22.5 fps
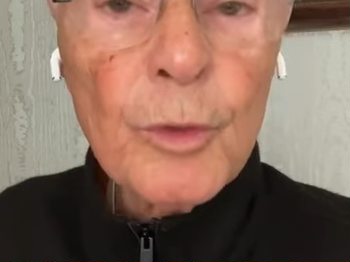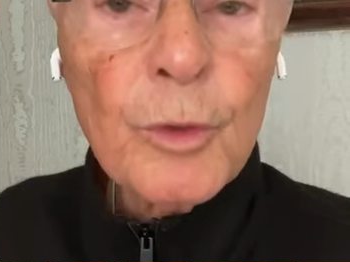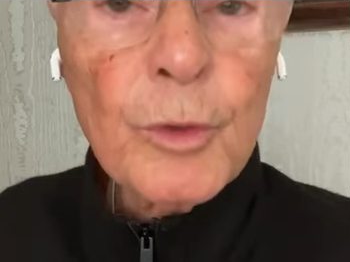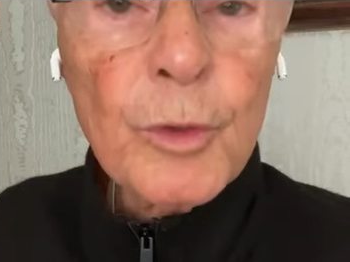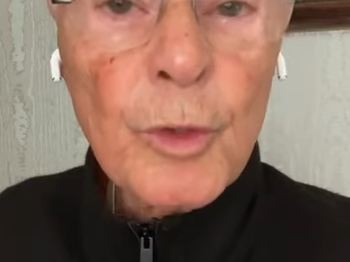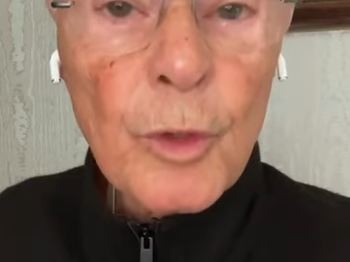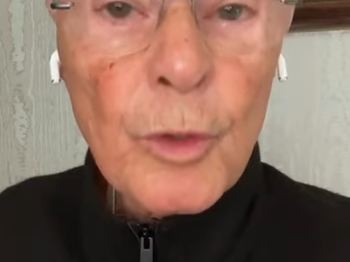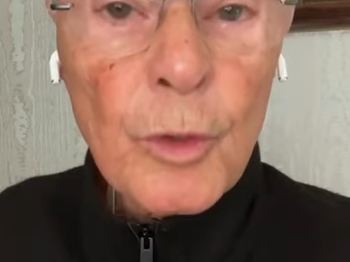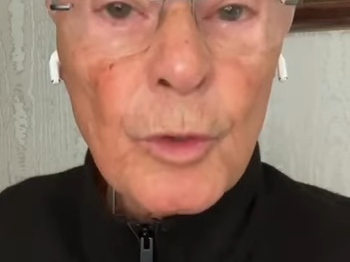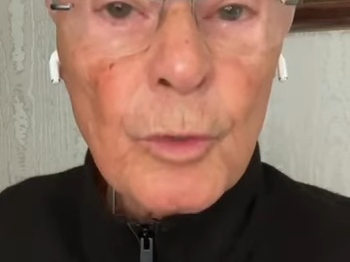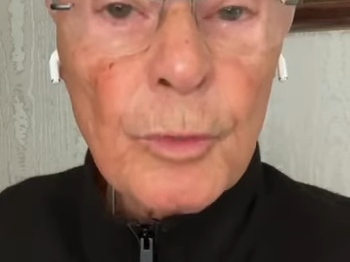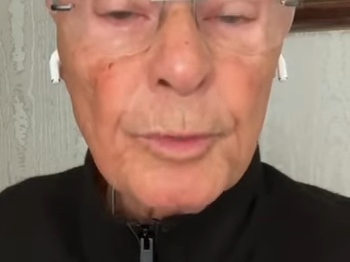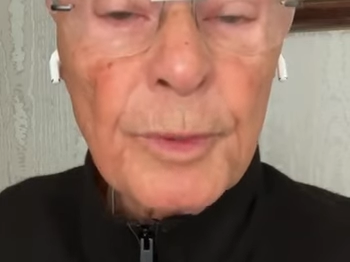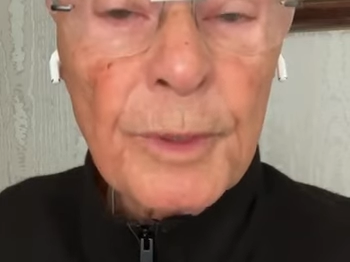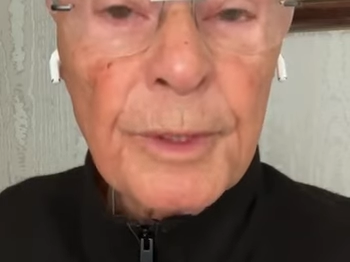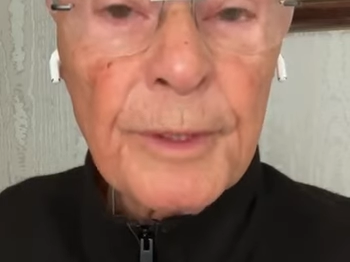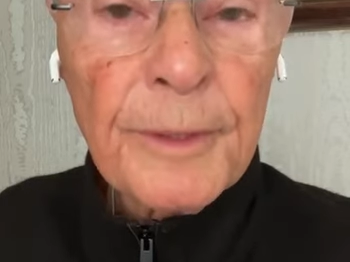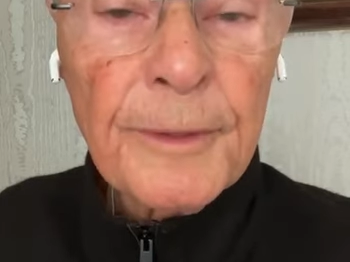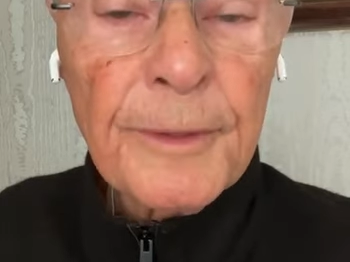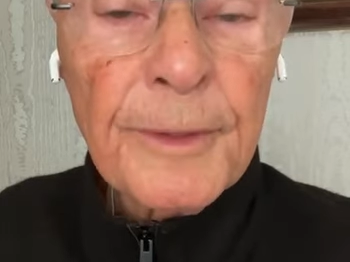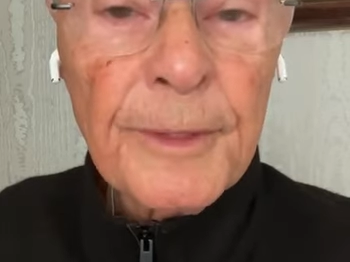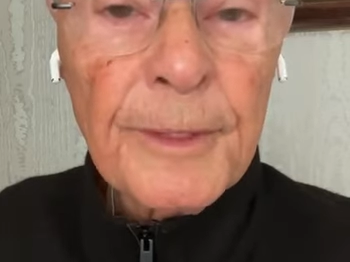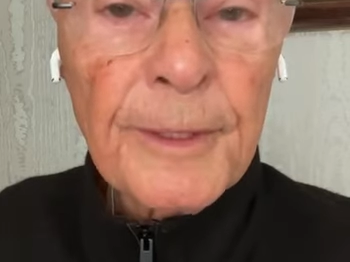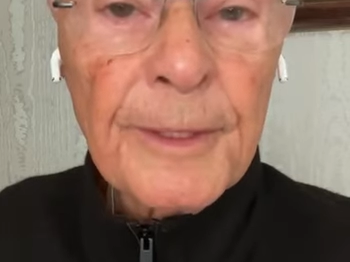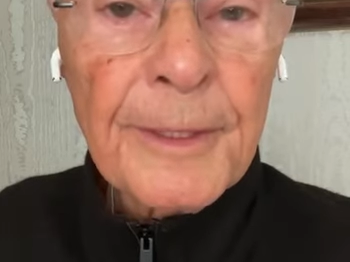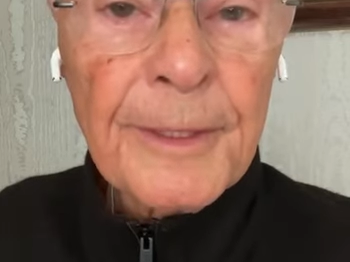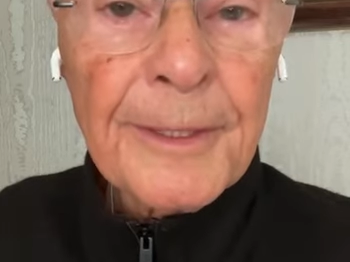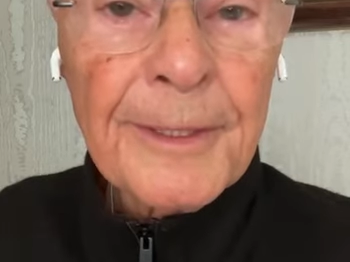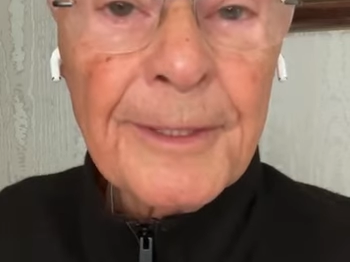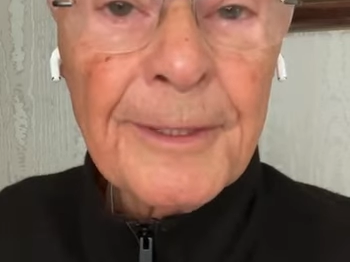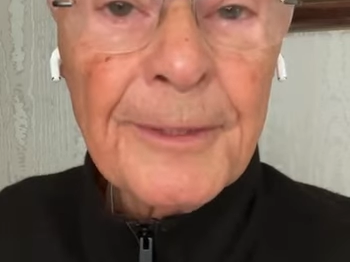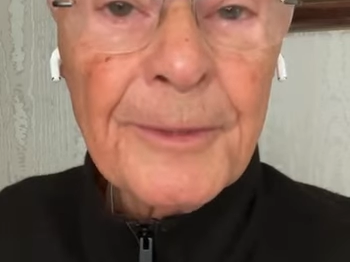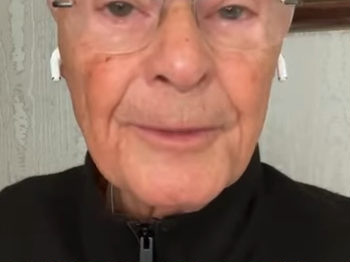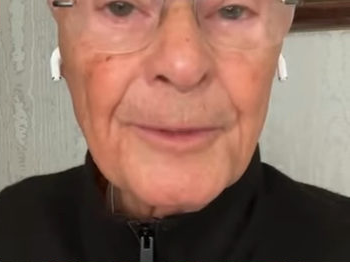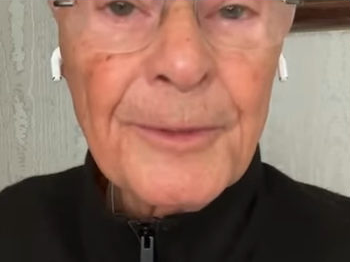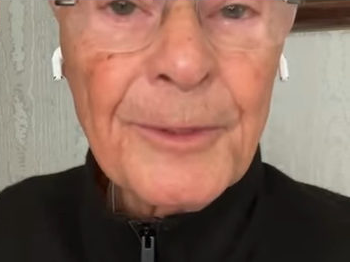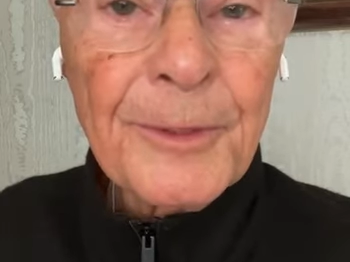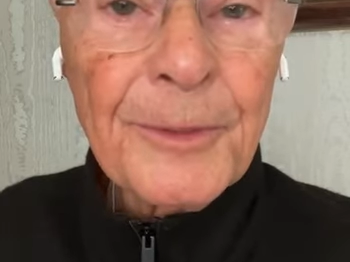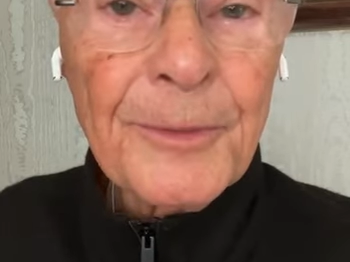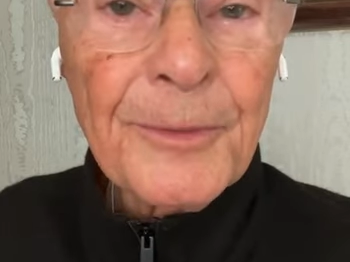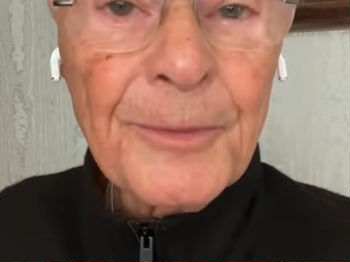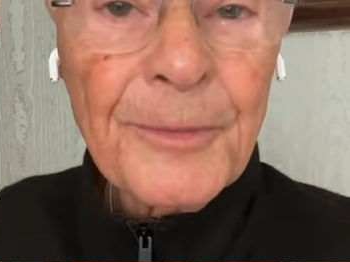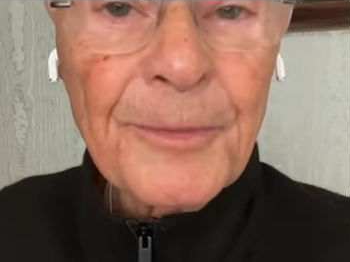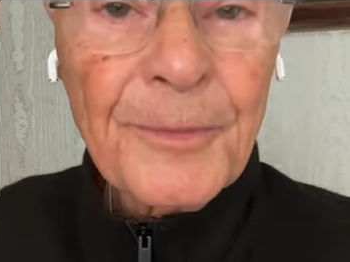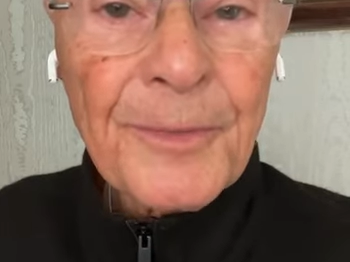when I found
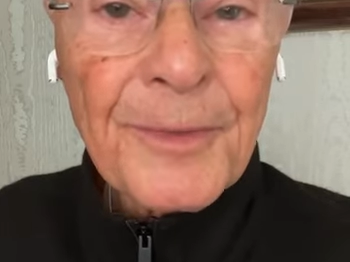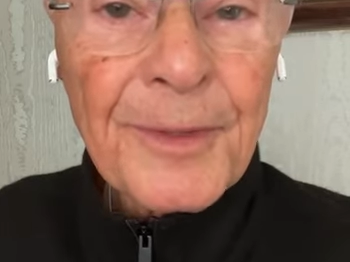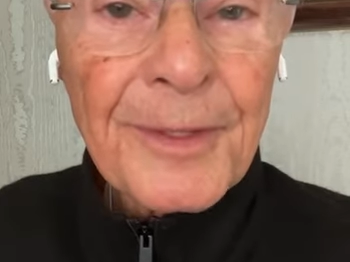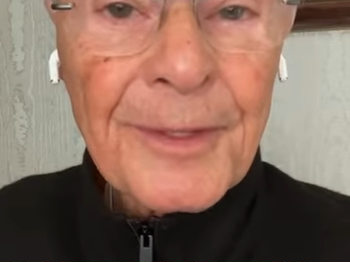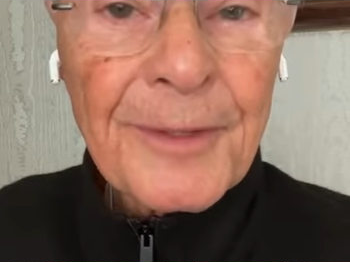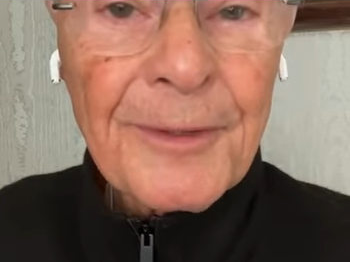out,